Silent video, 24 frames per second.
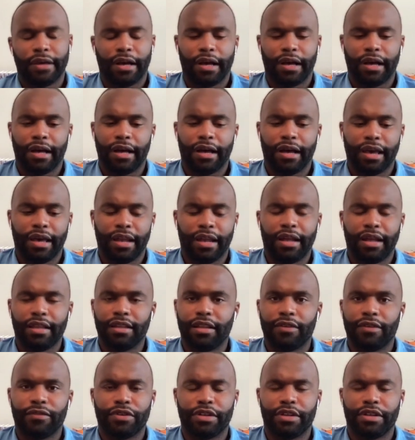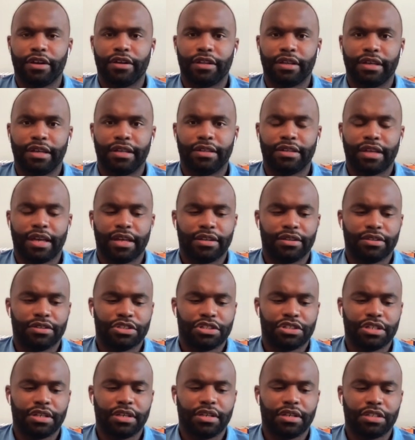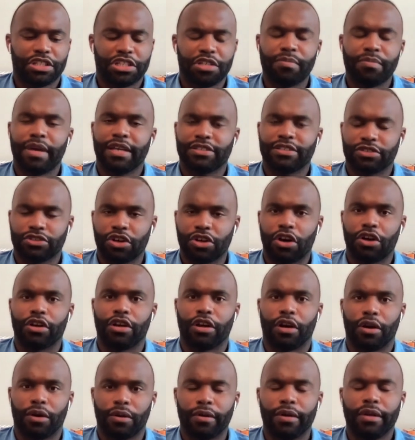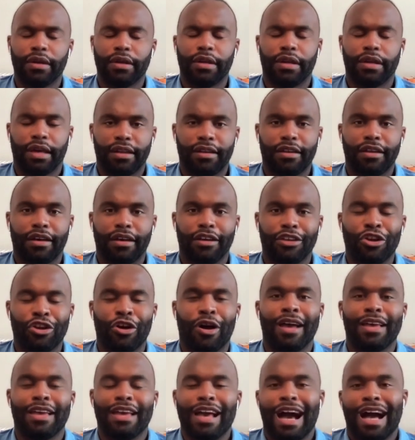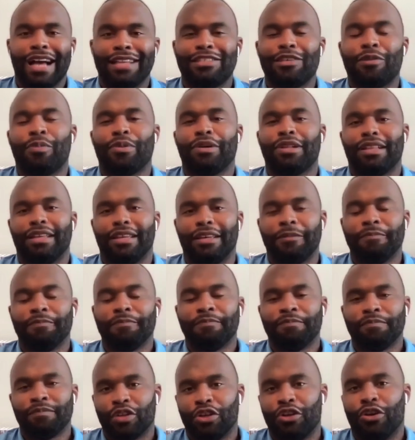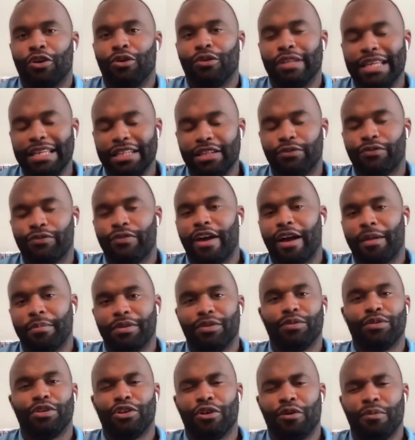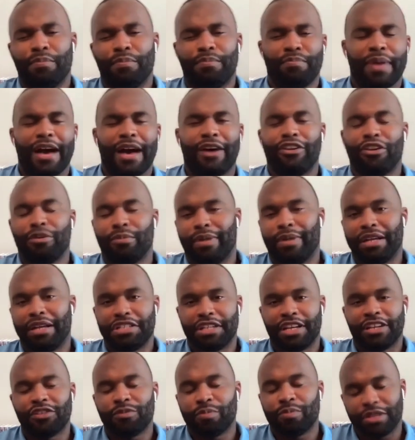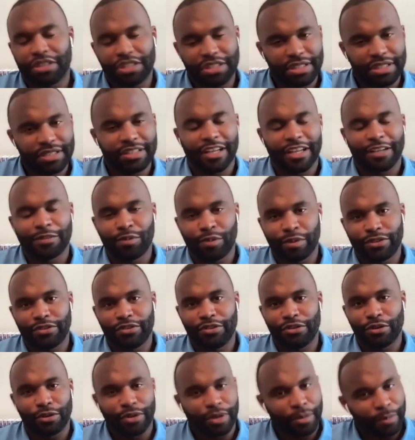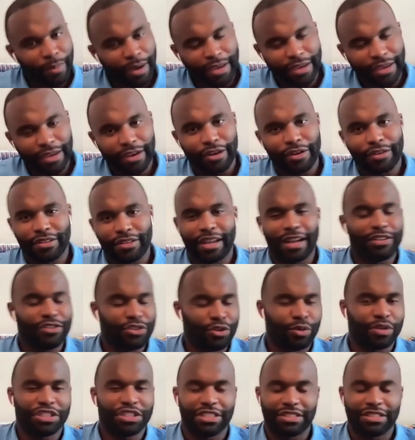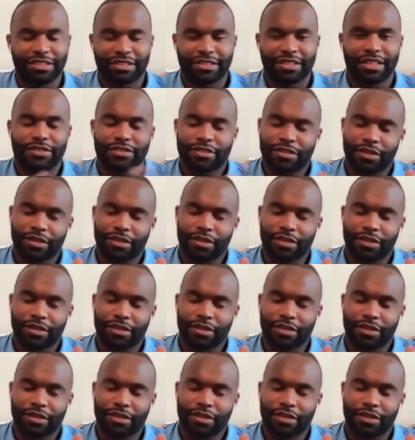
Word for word: And I love her dearly, and she makes us all go. And, you know, I typically, you know, lead the family, you know, pounding my chest, but she tells me what to do in my ear, and then I do what she says.